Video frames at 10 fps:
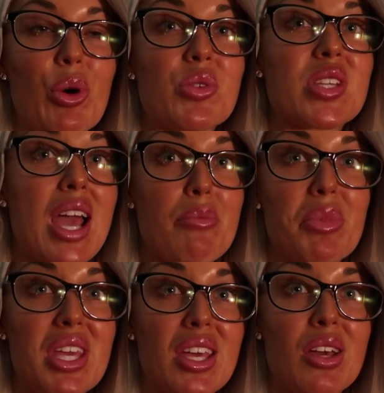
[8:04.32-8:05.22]
most
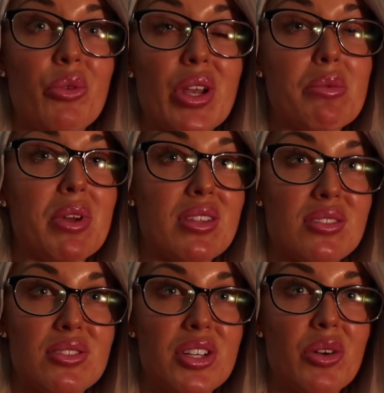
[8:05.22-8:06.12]
happy when I'm in the
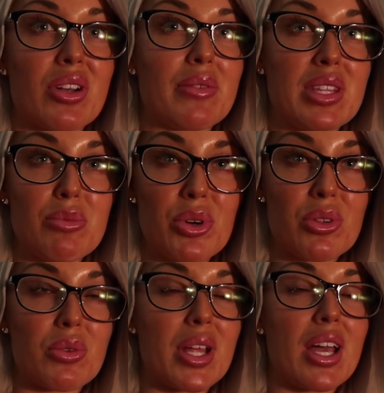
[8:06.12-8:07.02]
studio, when I'm in the
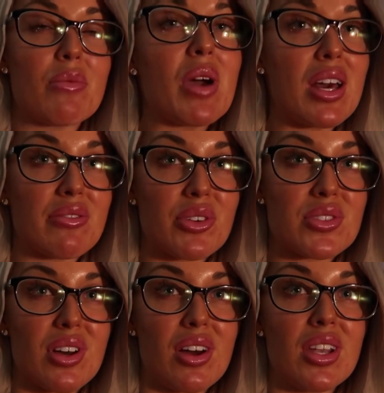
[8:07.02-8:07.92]
booth, when I have my
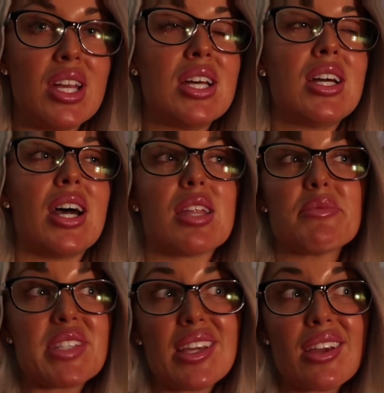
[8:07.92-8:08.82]
headphones on and
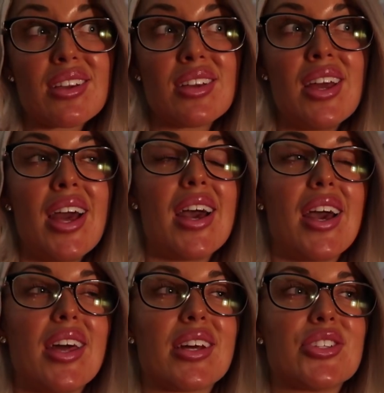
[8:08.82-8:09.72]
I'm singing.
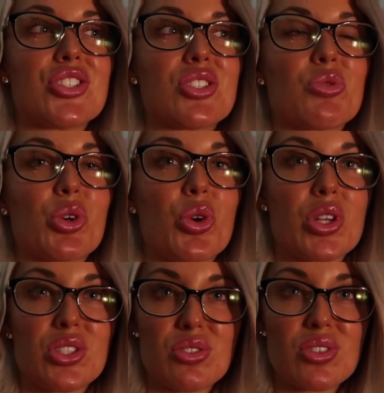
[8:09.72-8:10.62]
And I just
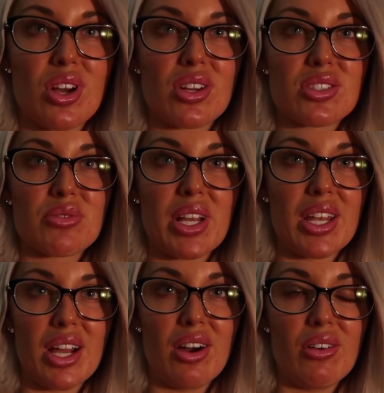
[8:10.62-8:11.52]
recorded 2 songs right
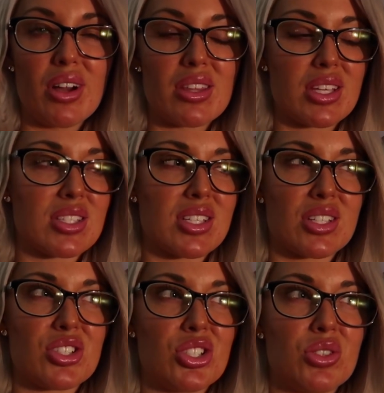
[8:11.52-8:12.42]
now. I think it's
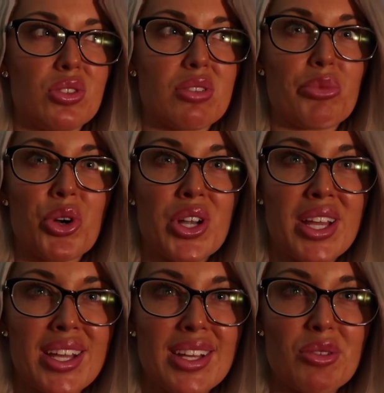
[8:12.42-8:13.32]
like 2 in the
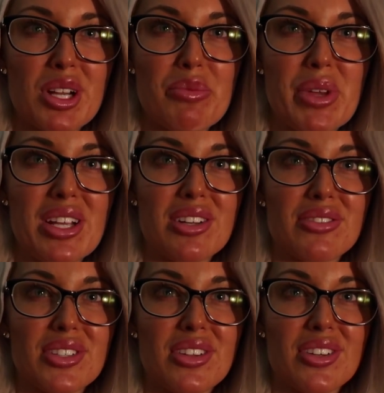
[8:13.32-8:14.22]
morning and we're gonna be here
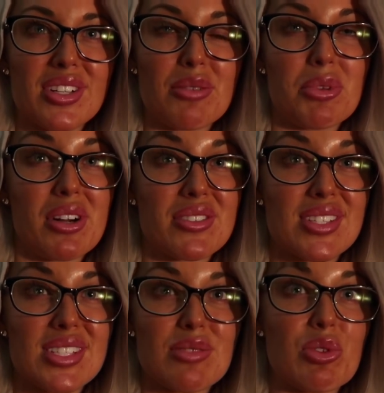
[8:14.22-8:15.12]
for another couple hours
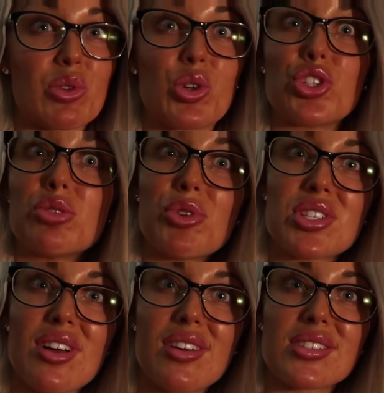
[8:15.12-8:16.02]
because I'm gonna record 2 more
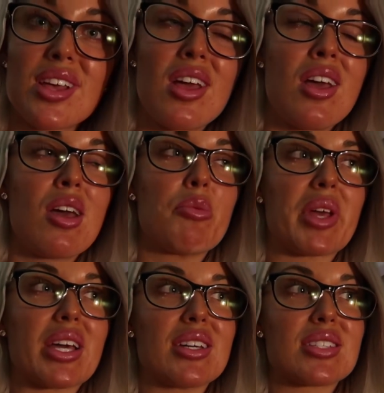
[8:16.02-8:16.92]
songs
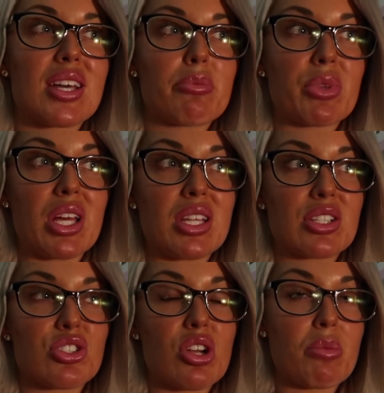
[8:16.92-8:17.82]
because I'm planning
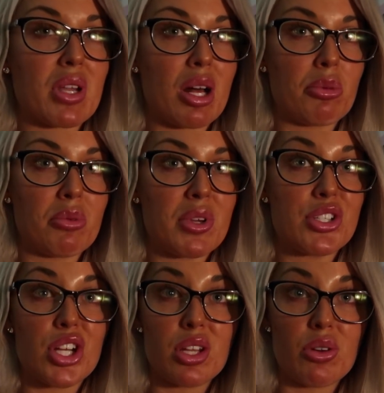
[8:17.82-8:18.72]
to drop an album in
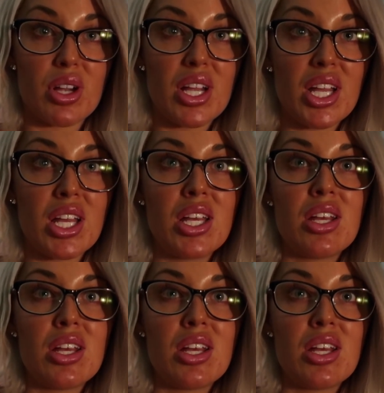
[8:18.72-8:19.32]
January.